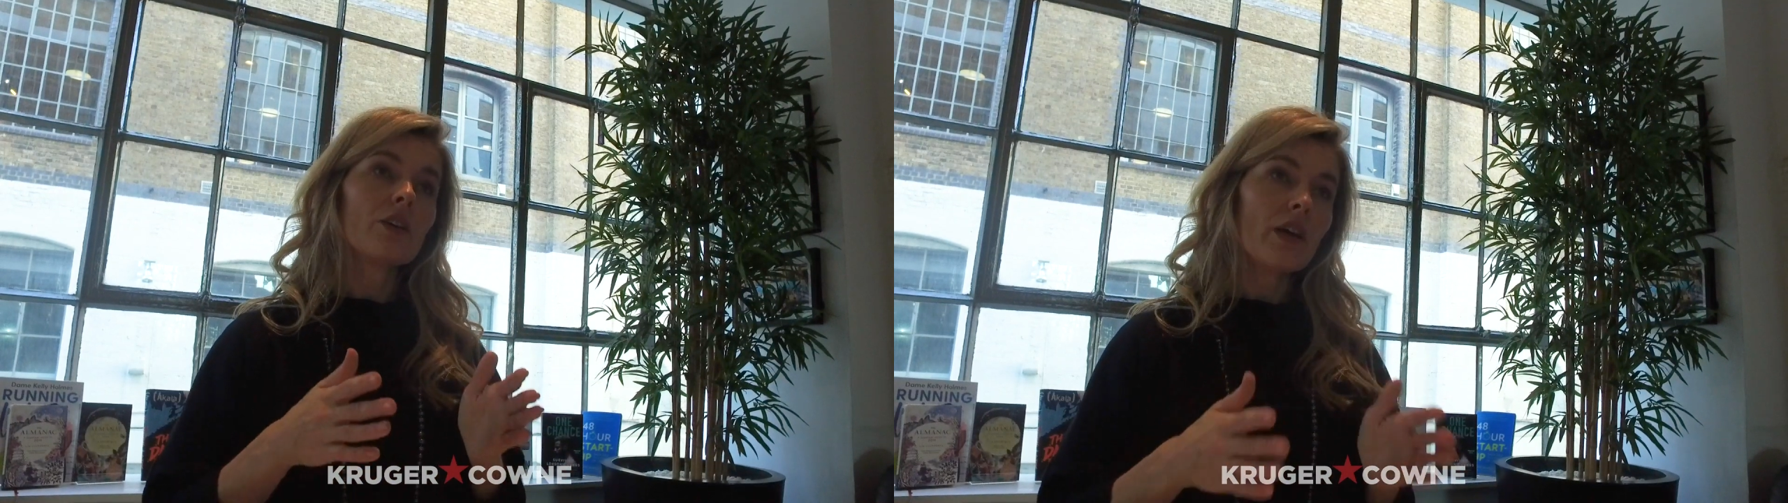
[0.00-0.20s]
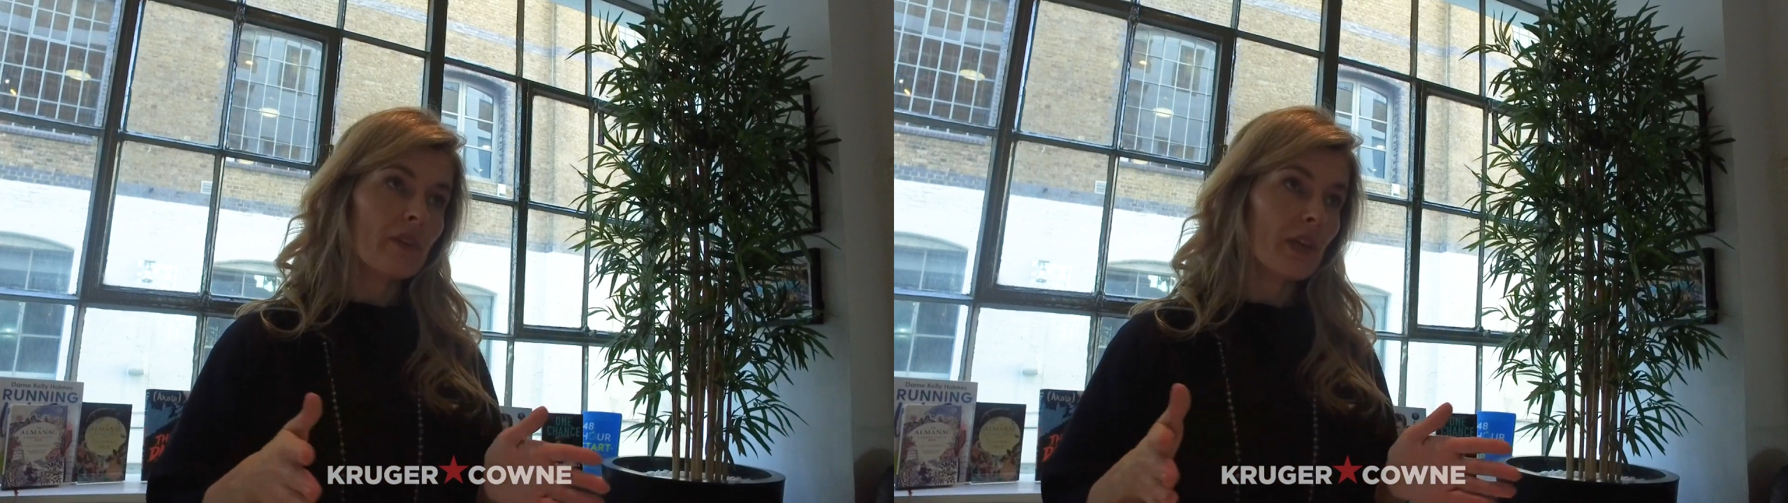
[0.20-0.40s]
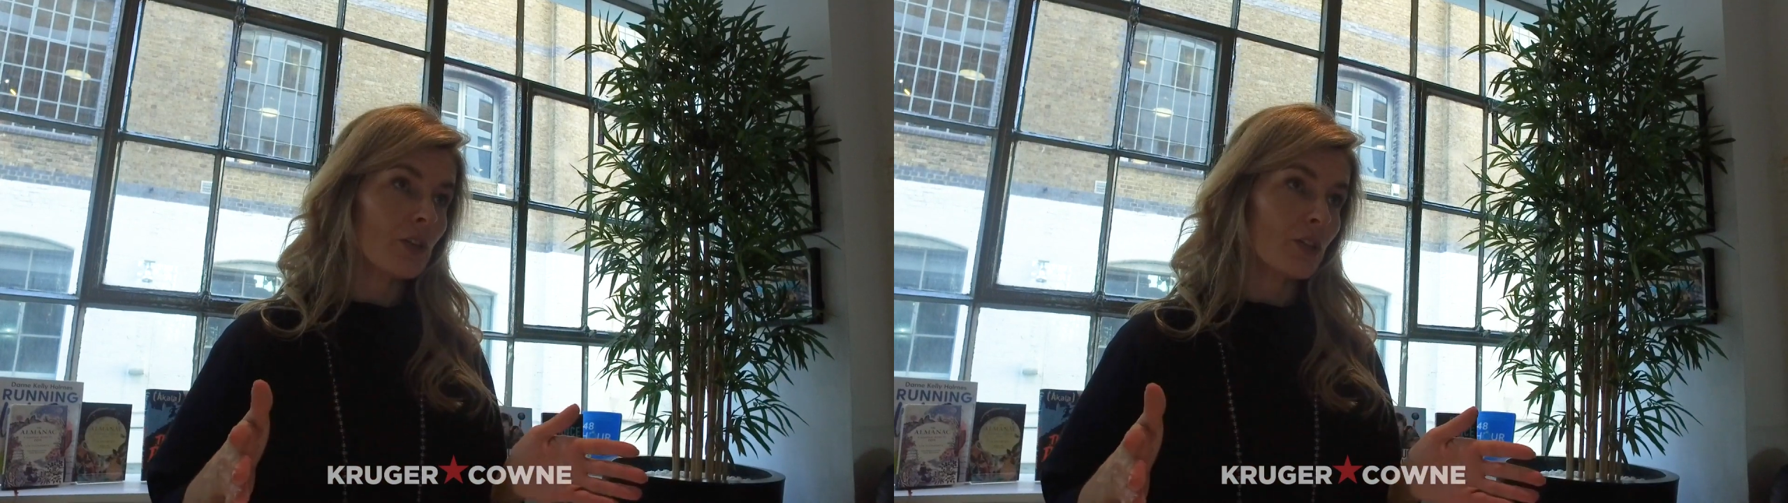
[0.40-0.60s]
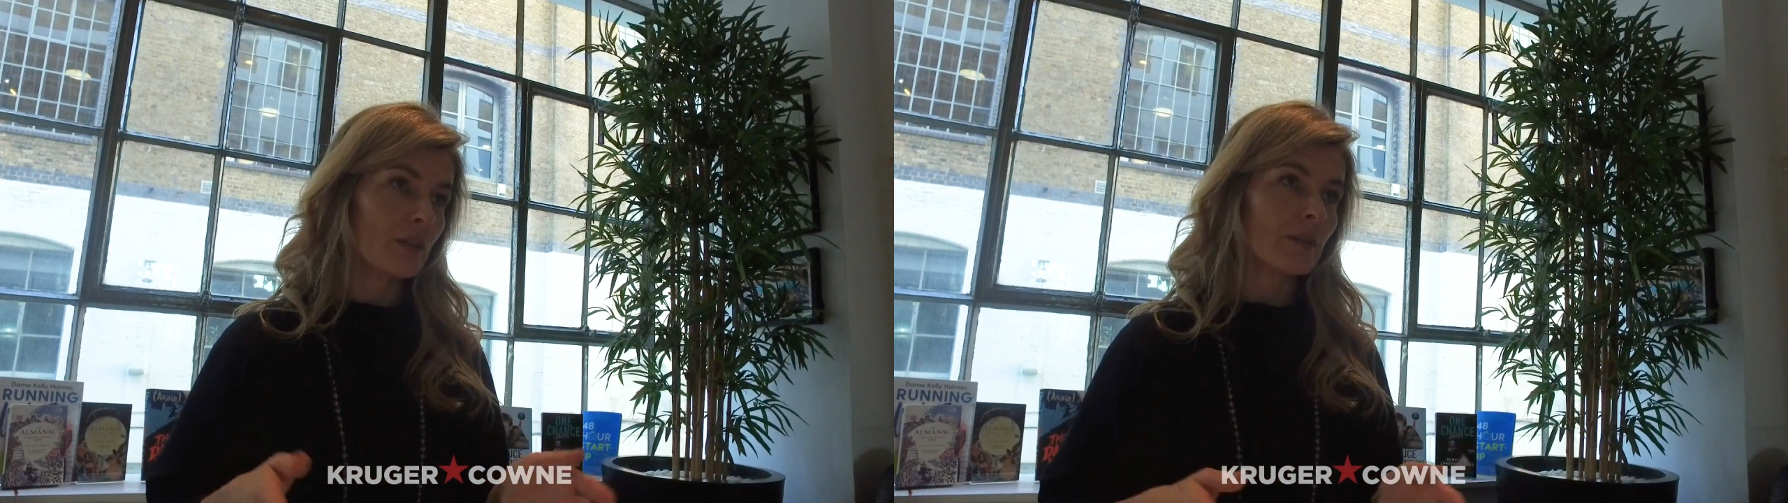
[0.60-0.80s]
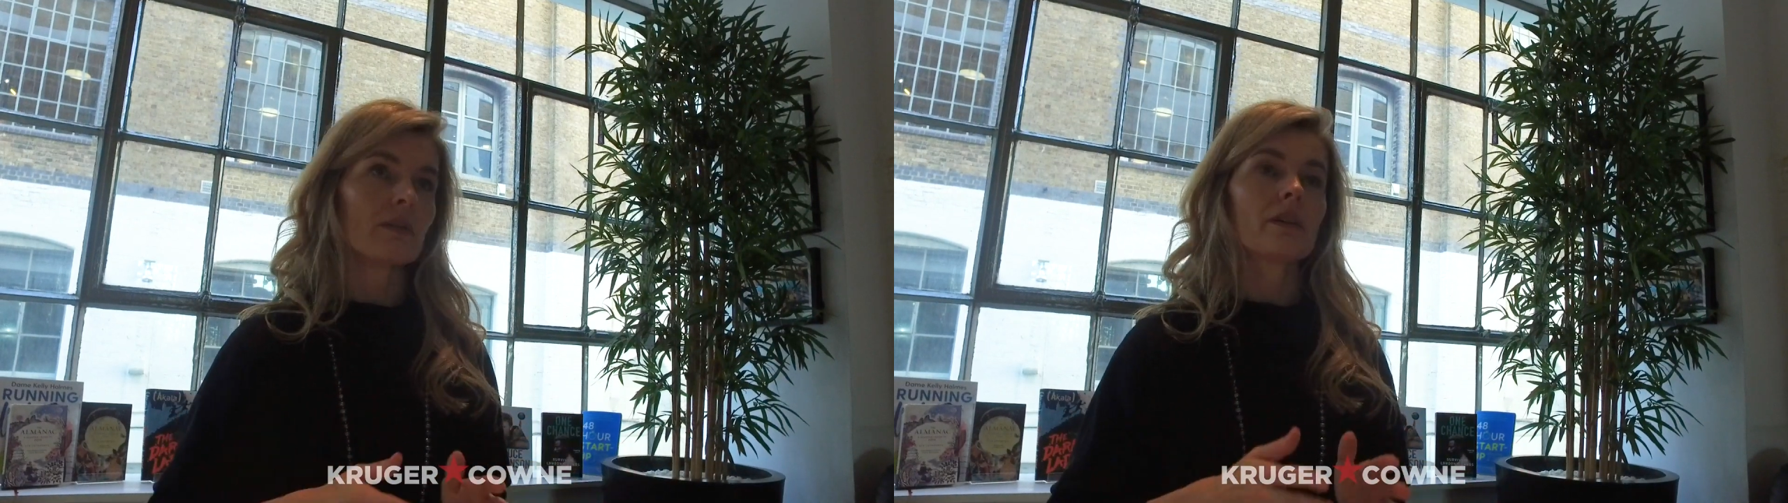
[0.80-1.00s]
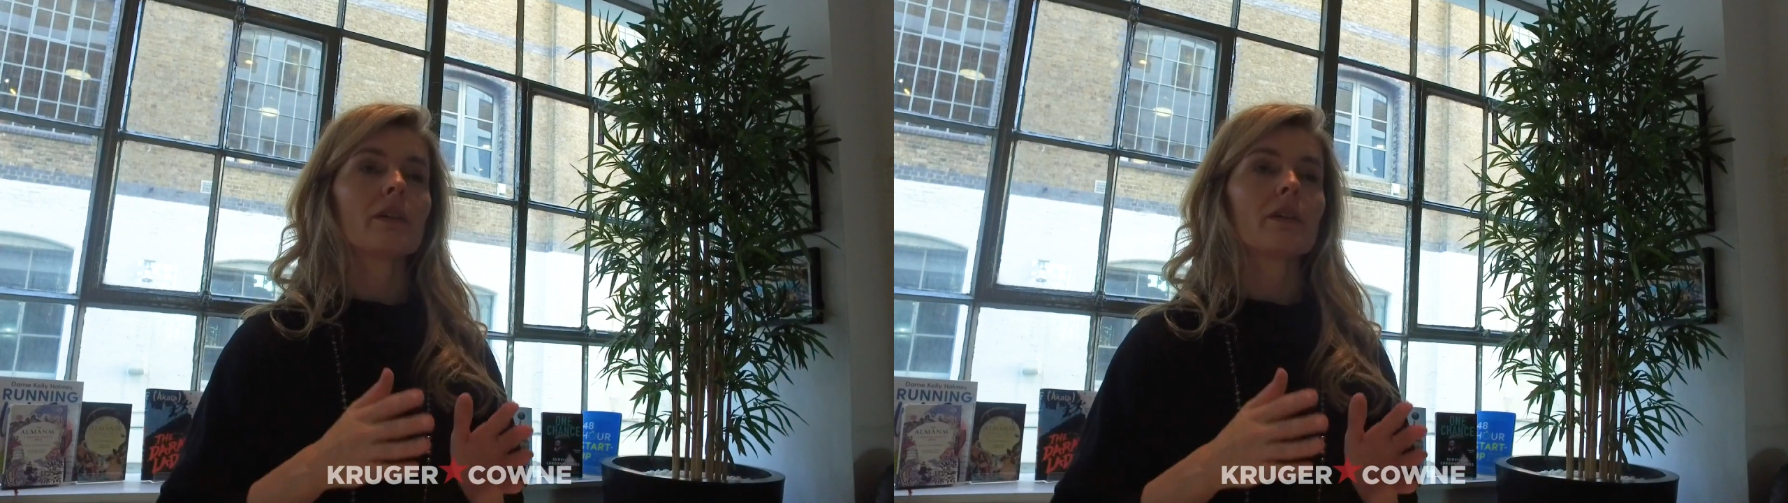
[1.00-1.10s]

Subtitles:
Aviation,